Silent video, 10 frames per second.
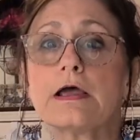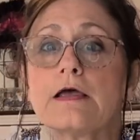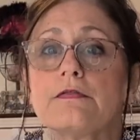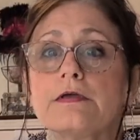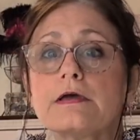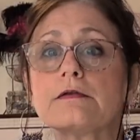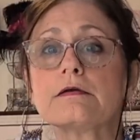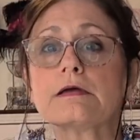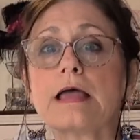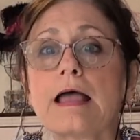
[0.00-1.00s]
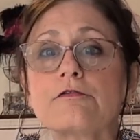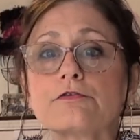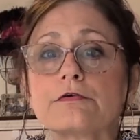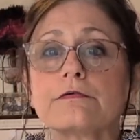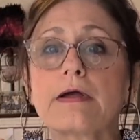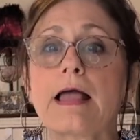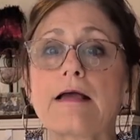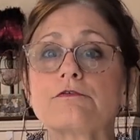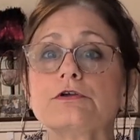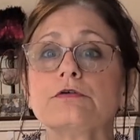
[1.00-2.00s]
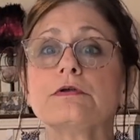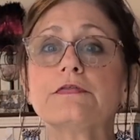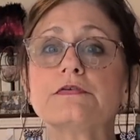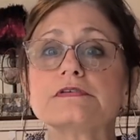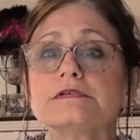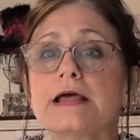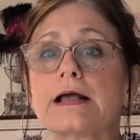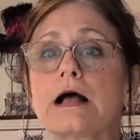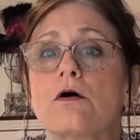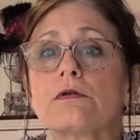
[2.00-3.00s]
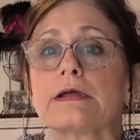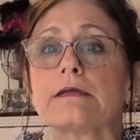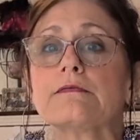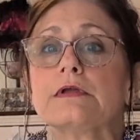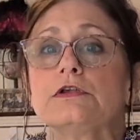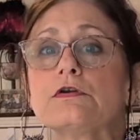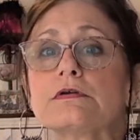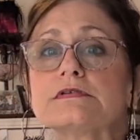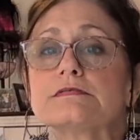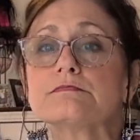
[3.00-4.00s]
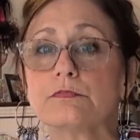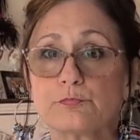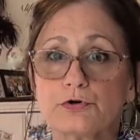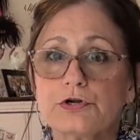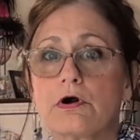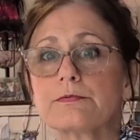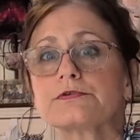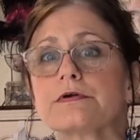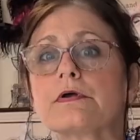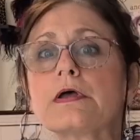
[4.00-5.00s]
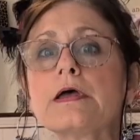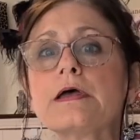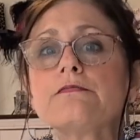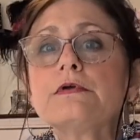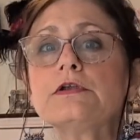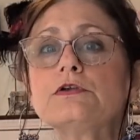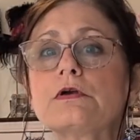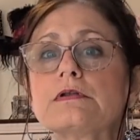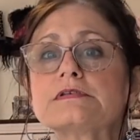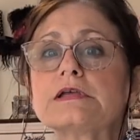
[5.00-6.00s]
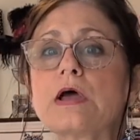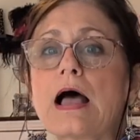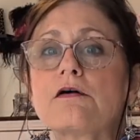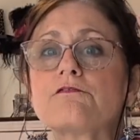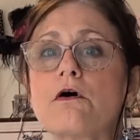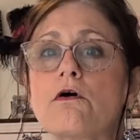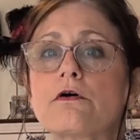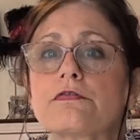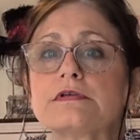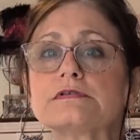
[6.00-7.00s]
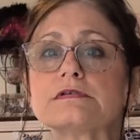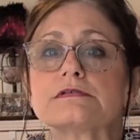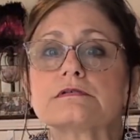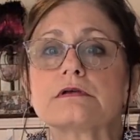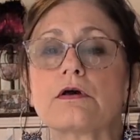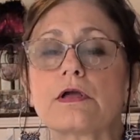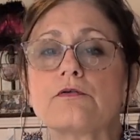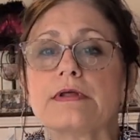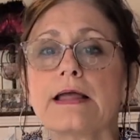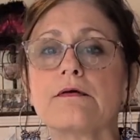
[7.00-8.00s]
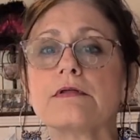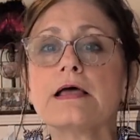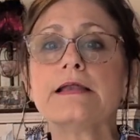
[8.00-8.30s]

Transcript: and then after you get this neck hole in, then you can pull your arms through, then you can see how far this is going to go down.